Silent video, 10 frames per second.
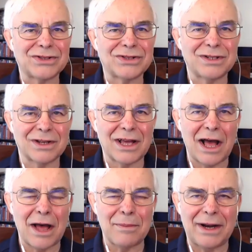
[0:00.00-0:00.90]
the
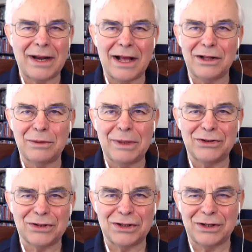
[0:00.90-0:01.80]
common
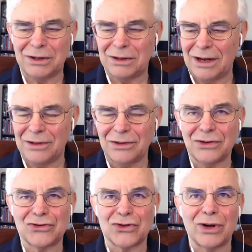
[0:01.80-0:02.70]
element in in the
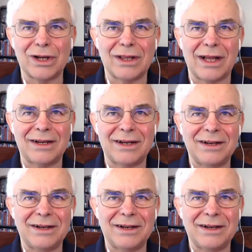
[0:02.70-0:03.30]
storyline?